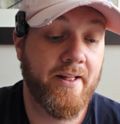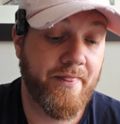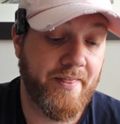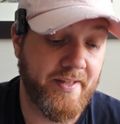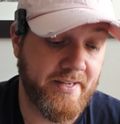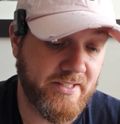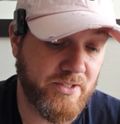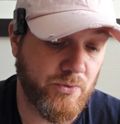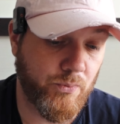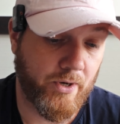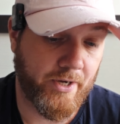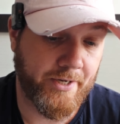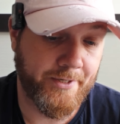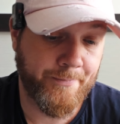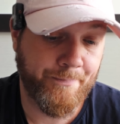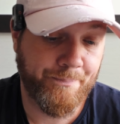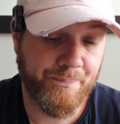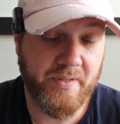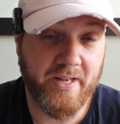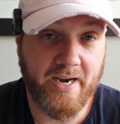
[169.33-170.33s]
This
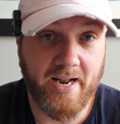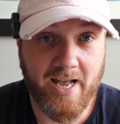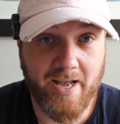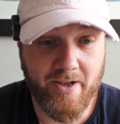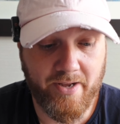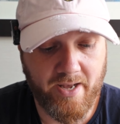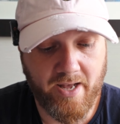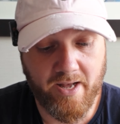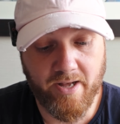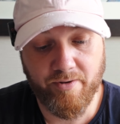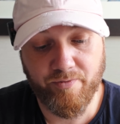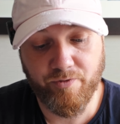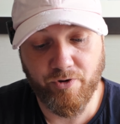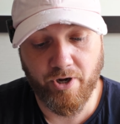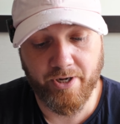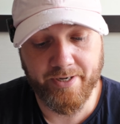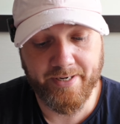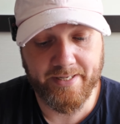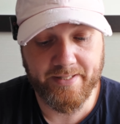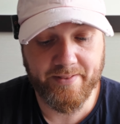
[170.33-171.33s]
one that I have
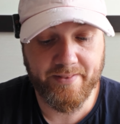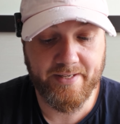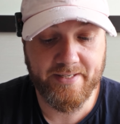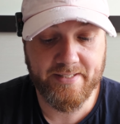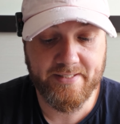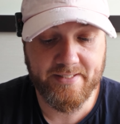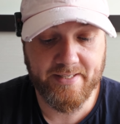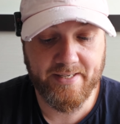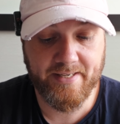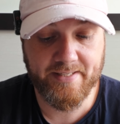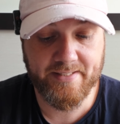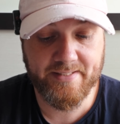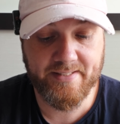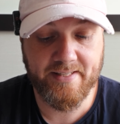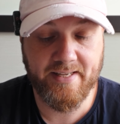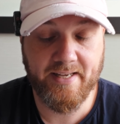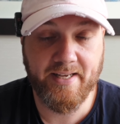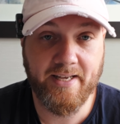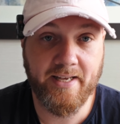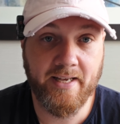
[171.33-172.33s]
on it, this is
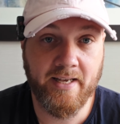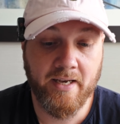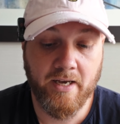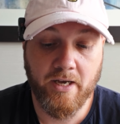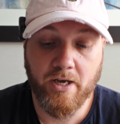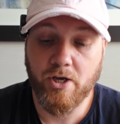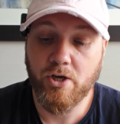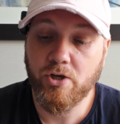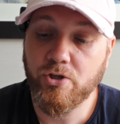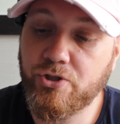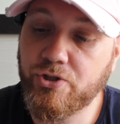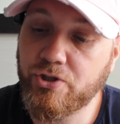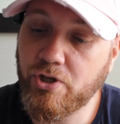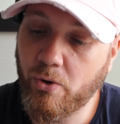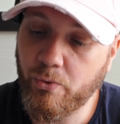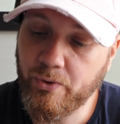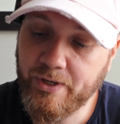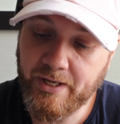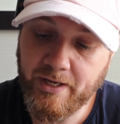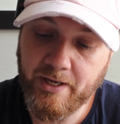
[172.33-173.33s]
the
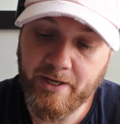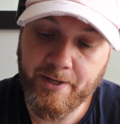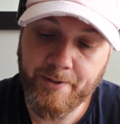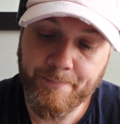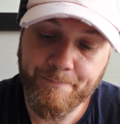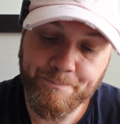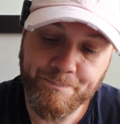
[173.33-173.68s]
Sony